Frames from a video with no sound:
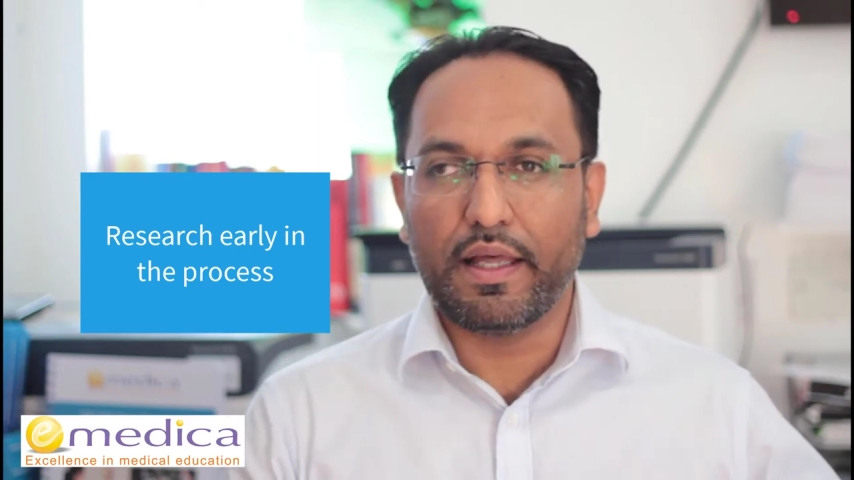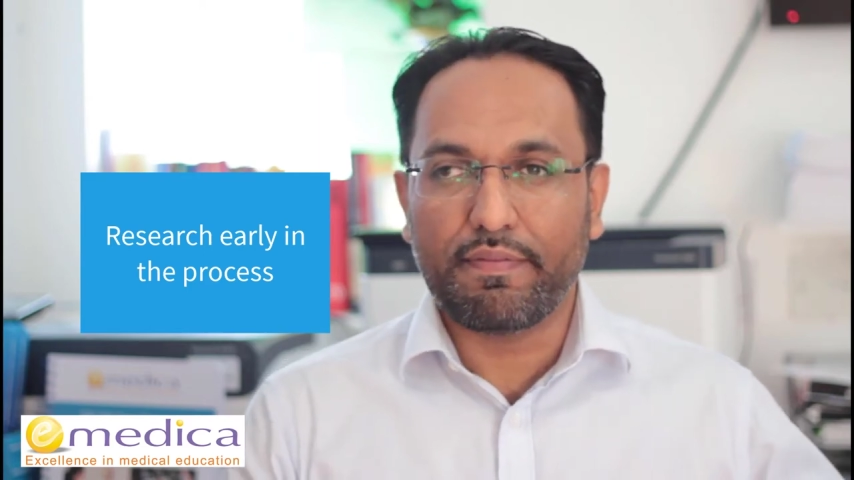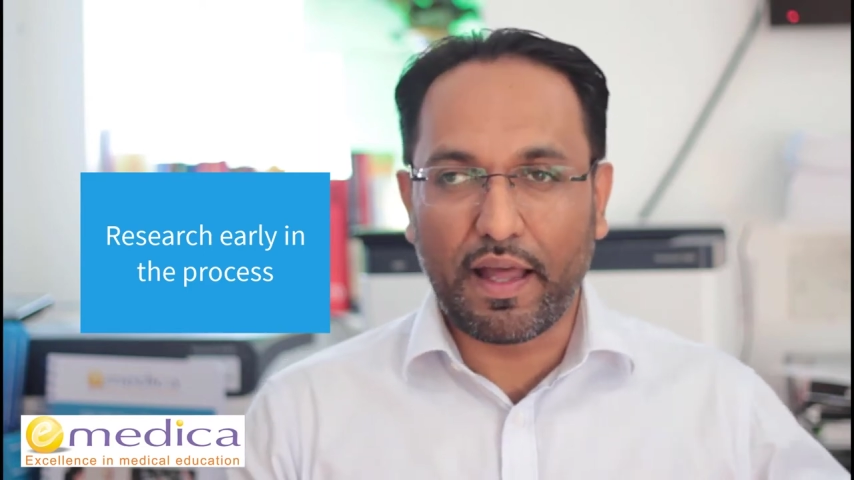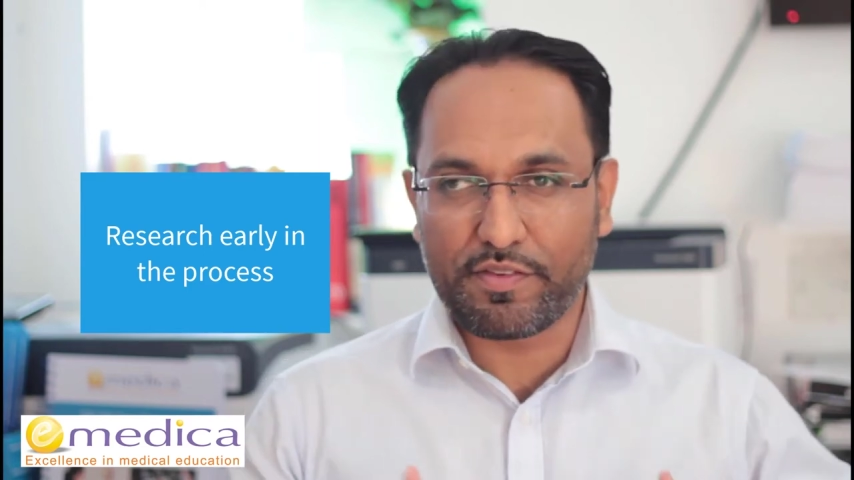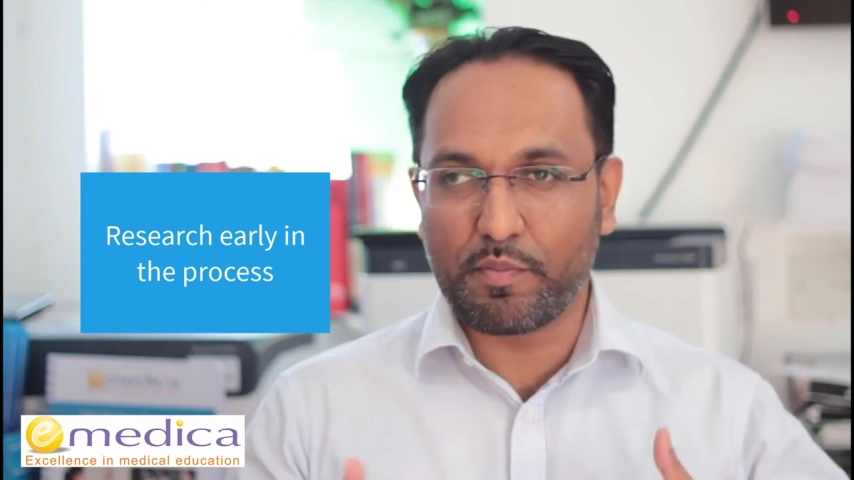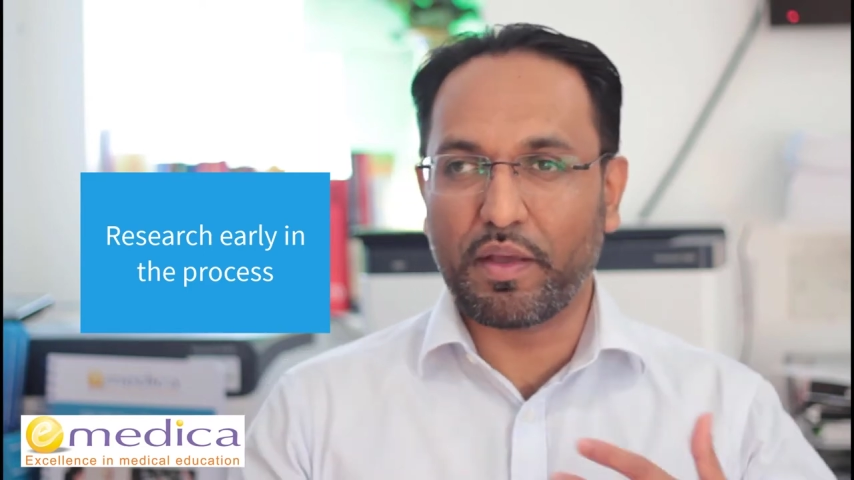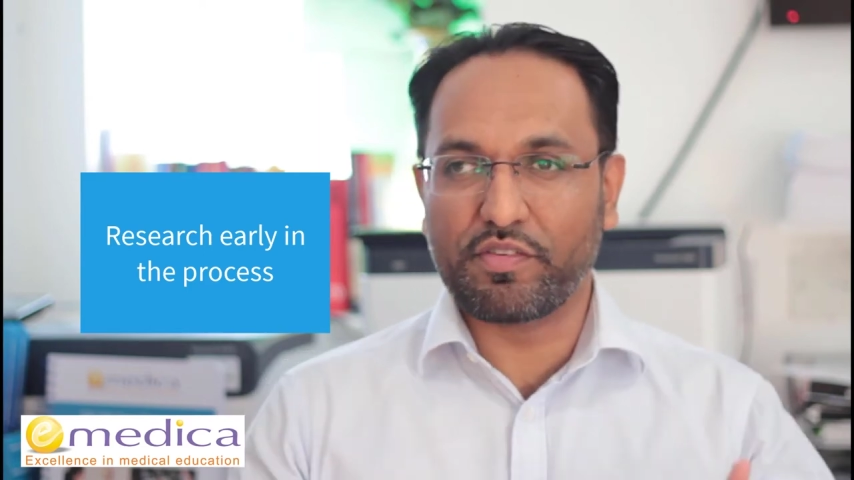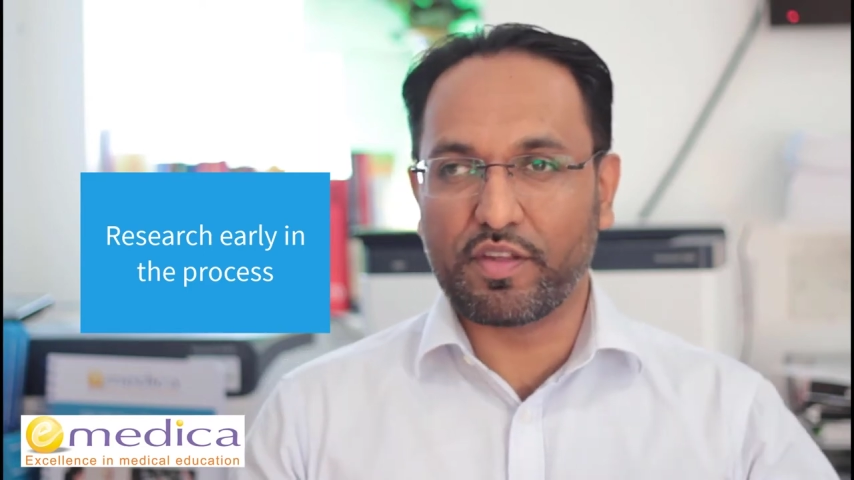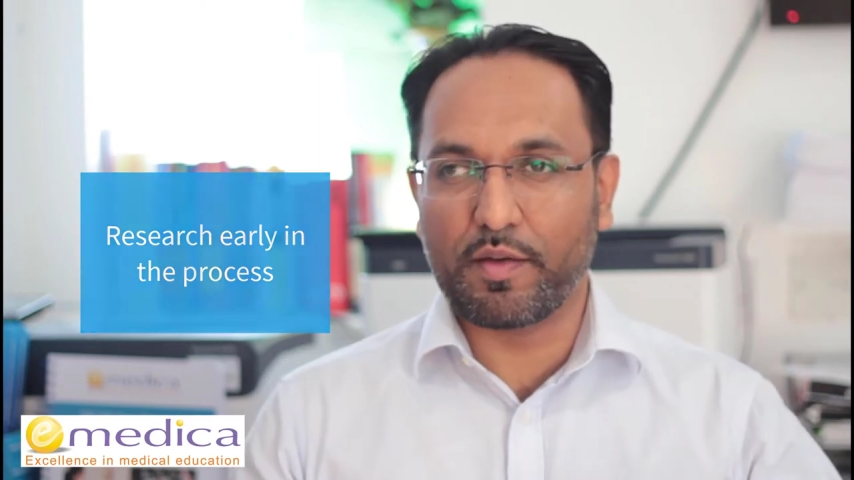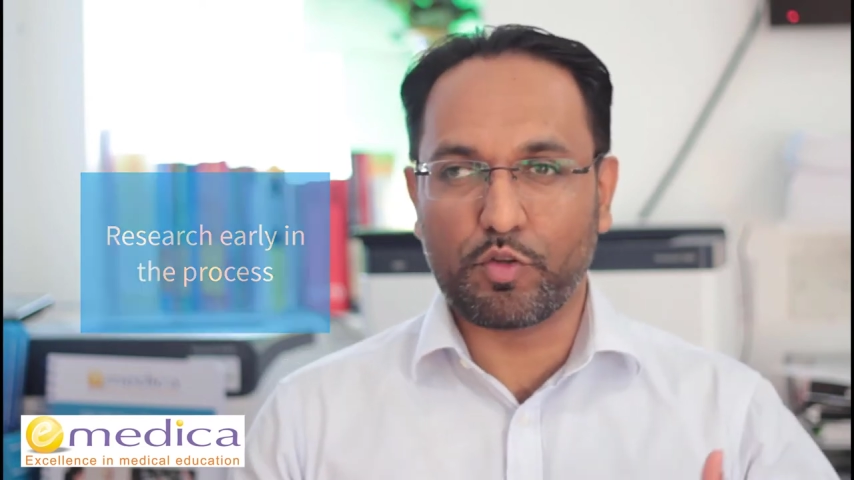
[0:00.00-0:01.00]
that's the
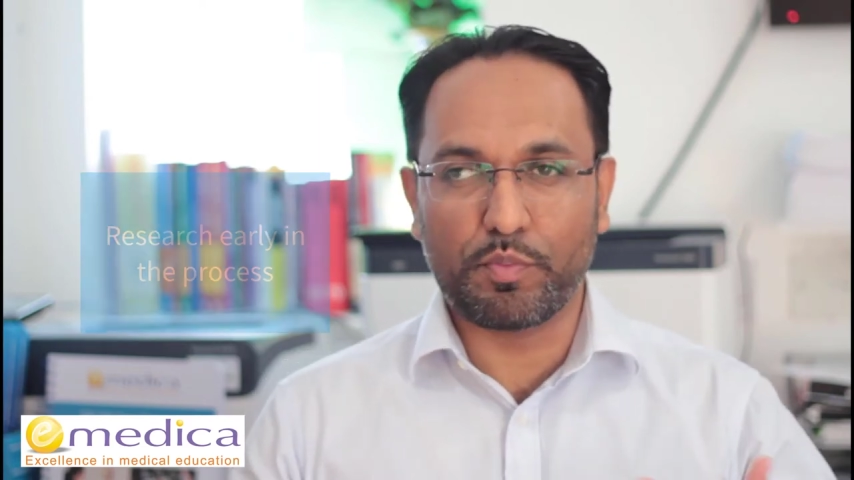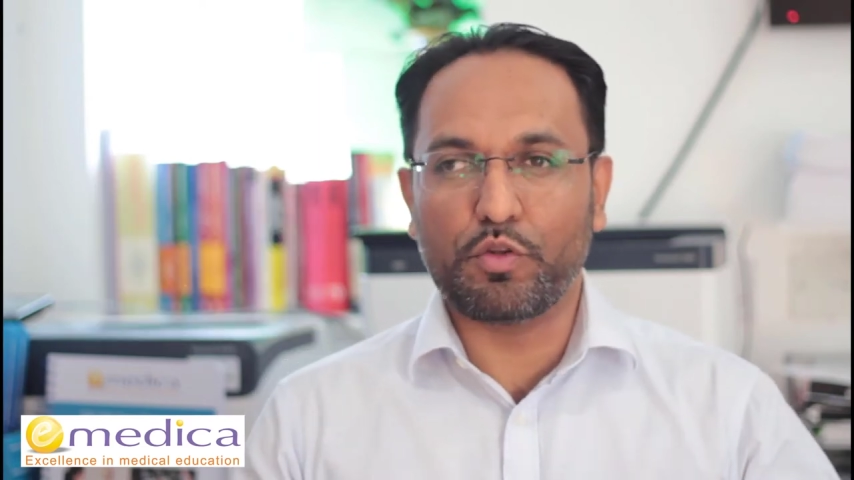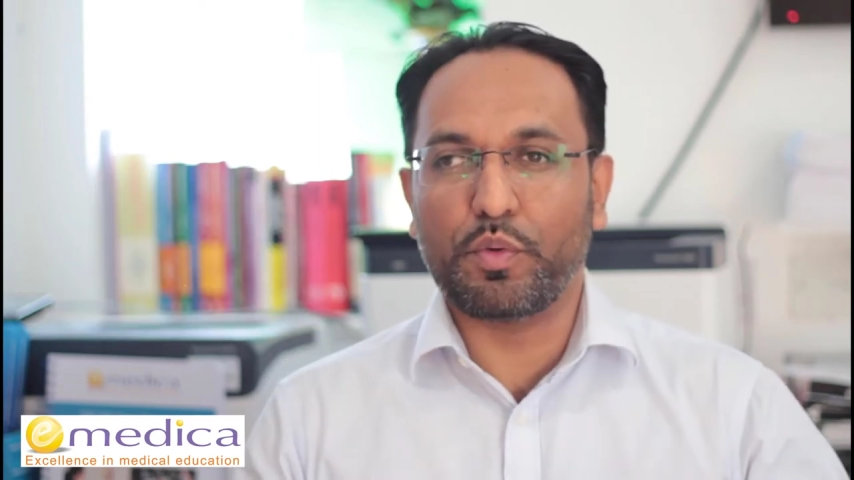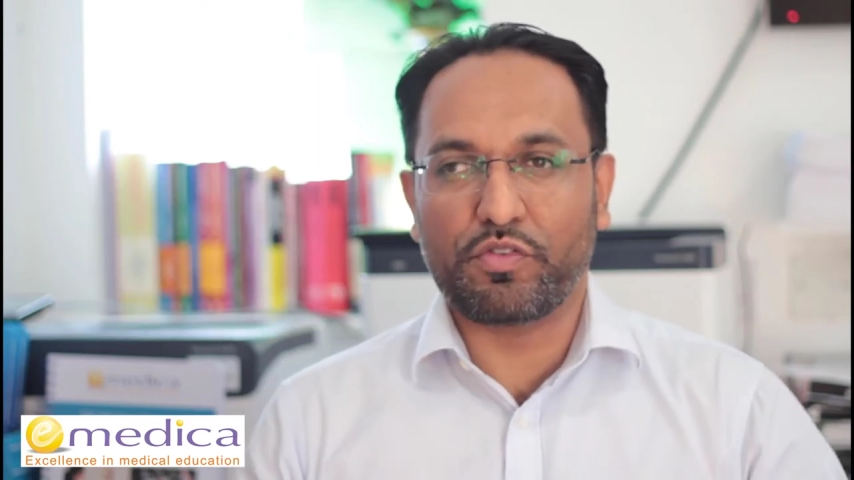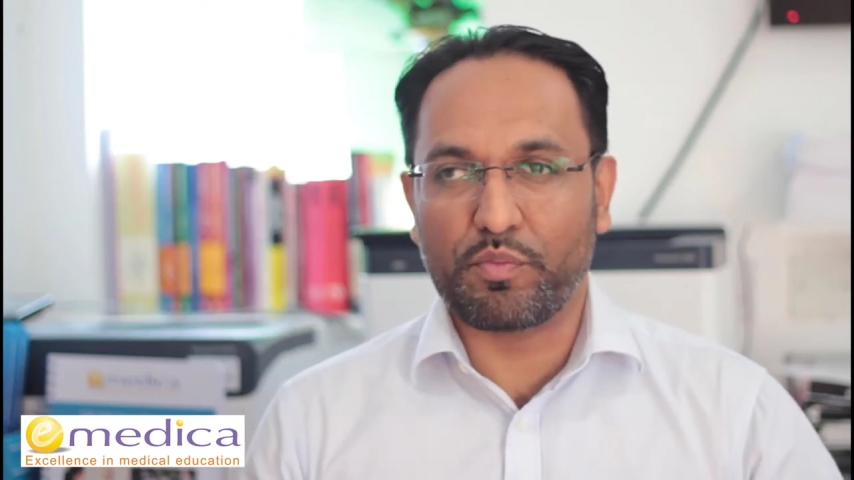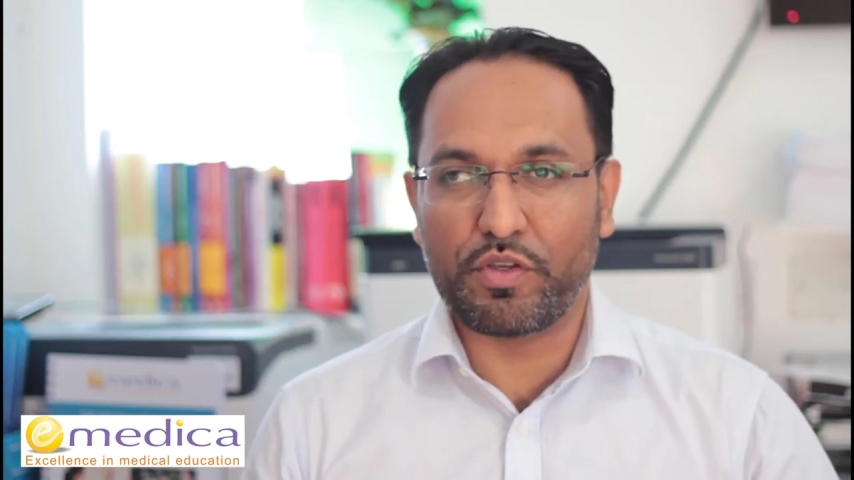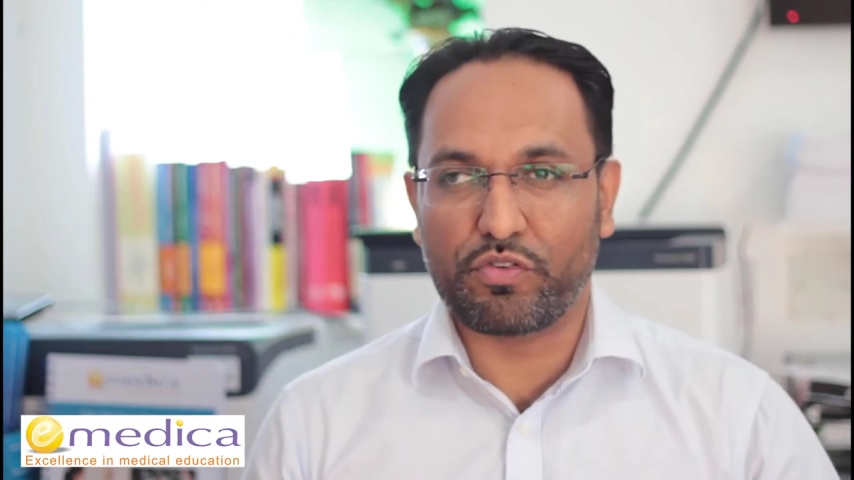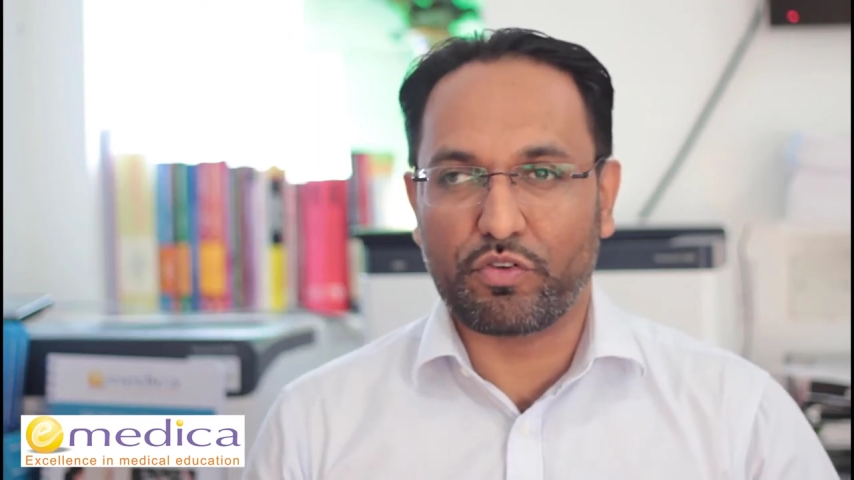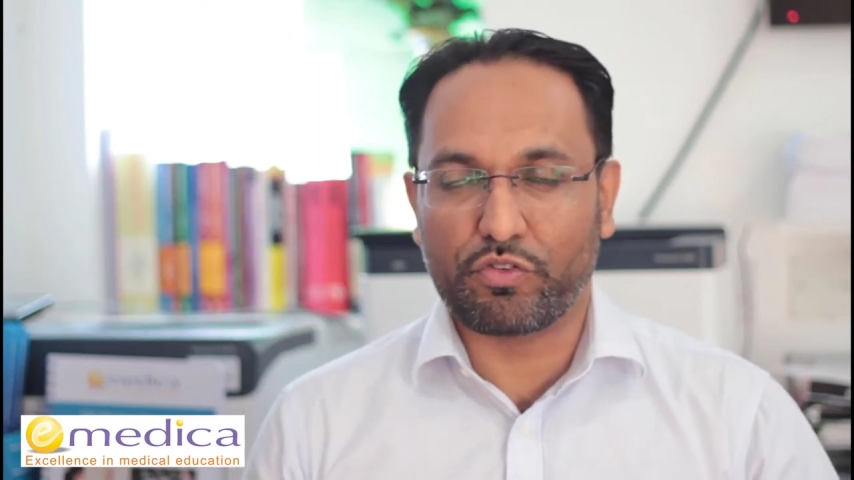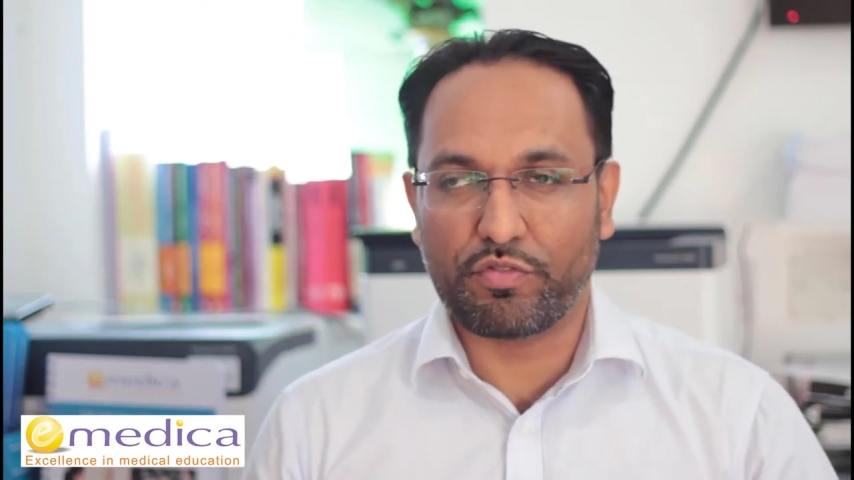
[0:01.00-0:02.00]
best time to be doing some research.